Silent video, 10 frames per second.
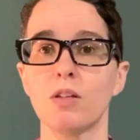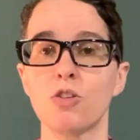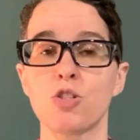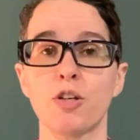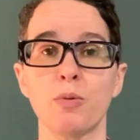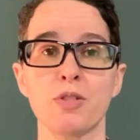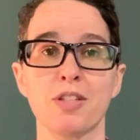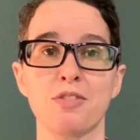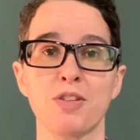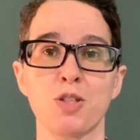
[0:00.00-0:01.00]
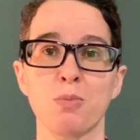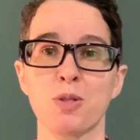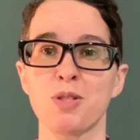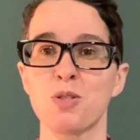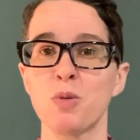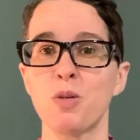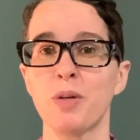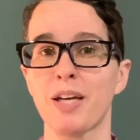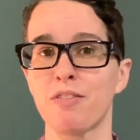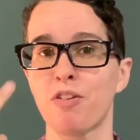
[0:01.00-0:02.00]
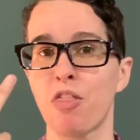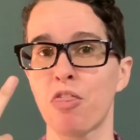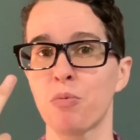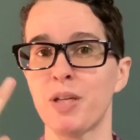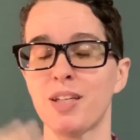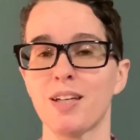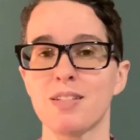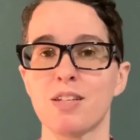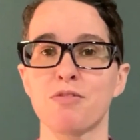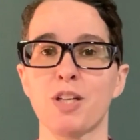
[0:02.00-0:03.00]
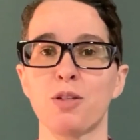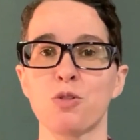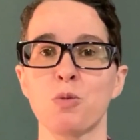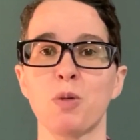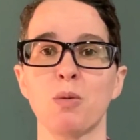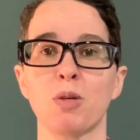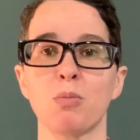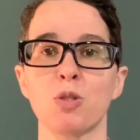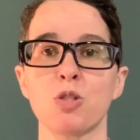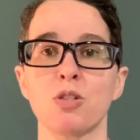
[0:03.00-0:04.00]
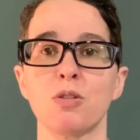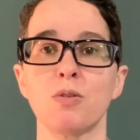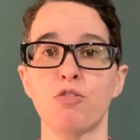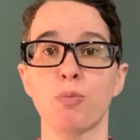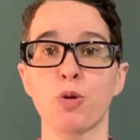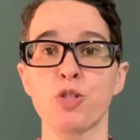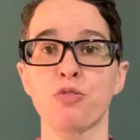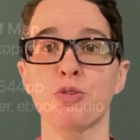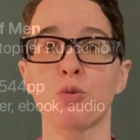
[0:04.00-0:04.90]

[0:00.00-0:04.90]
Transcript: Starting with science fiction books this week, we have three SF titles being published. From Christopher